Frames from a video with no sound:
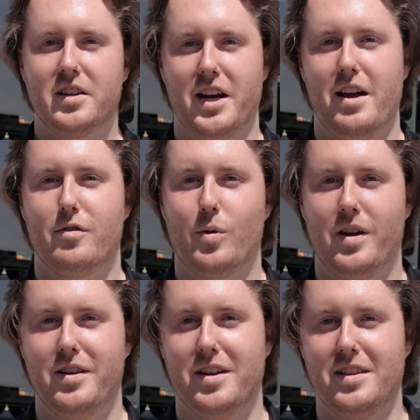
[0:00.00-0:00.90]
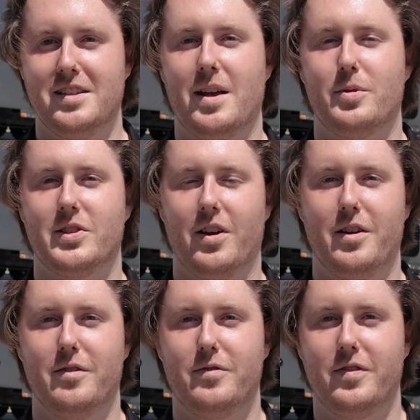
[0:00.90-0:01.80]
G'day everyone. In this
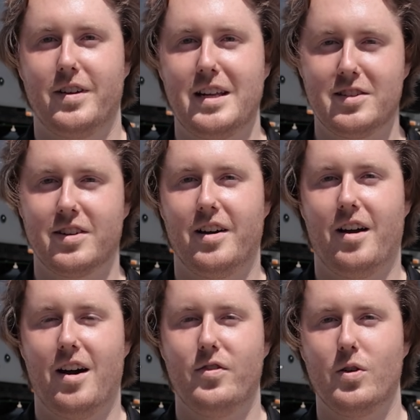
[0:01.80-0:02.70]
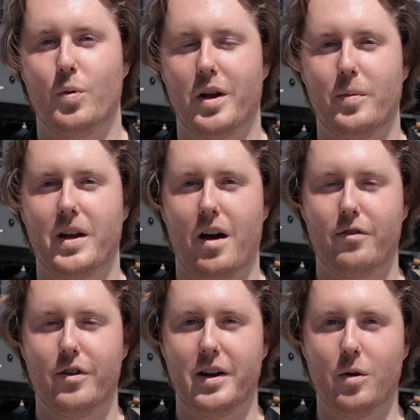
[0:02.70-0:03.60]
episode of Inside Harvok, we're going to be
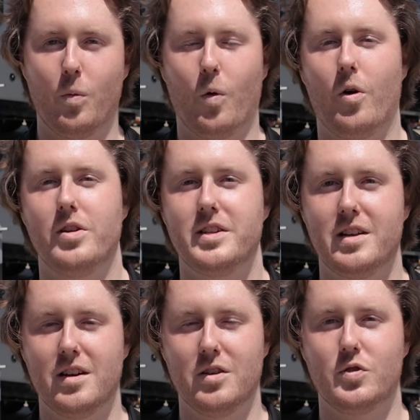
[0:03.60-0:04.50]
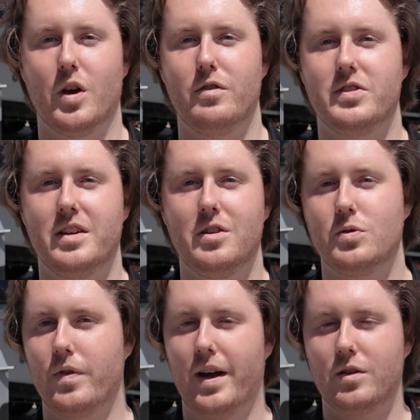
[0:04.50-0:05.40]
covering warranty and servicing
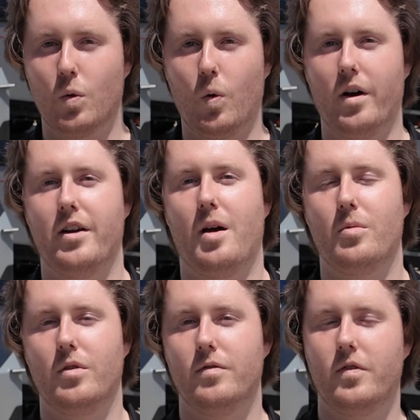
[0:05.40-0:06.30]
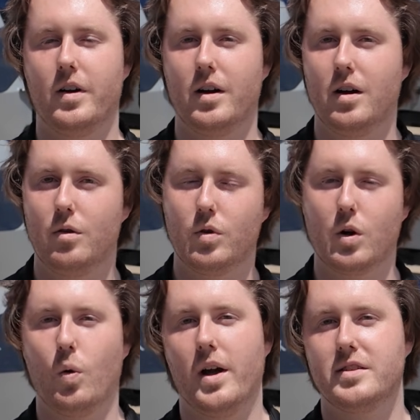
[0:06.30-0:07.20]
because we've had quite a number of
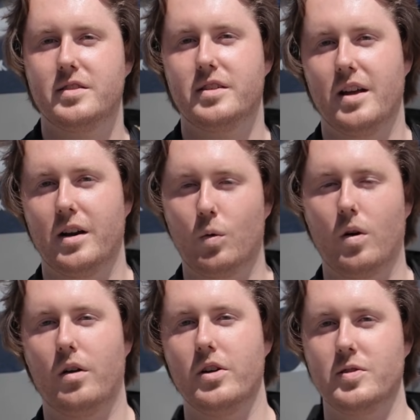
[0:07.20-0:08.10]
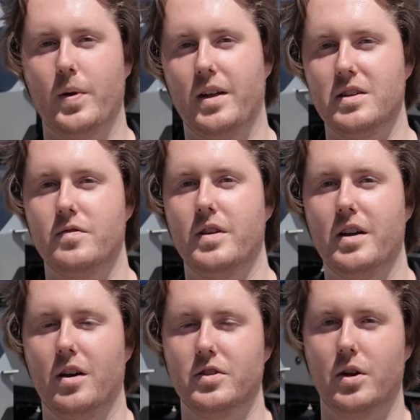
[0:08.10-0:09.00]
requests and inquiries about this
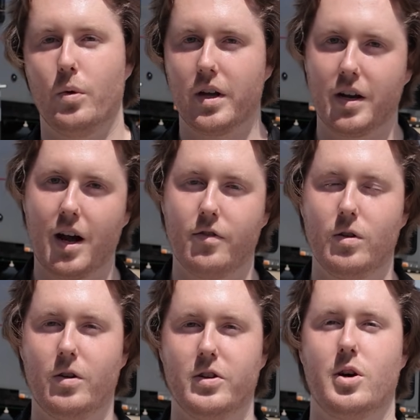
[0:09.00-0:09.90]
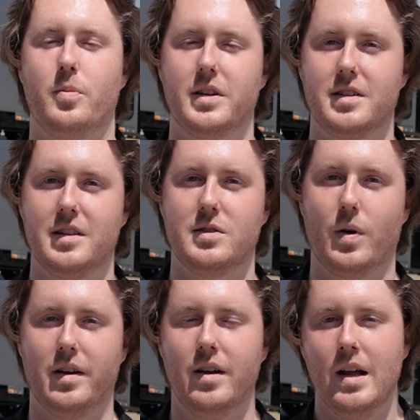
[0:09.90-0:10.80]
video. So we're going to cover a lot of topics in this
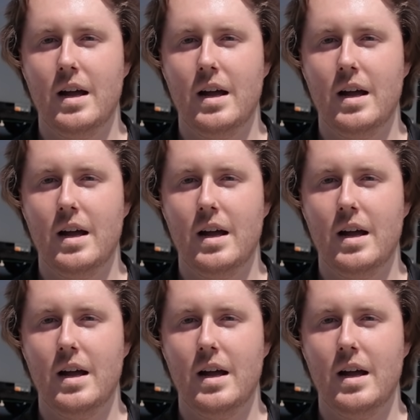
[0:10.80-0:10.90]
one.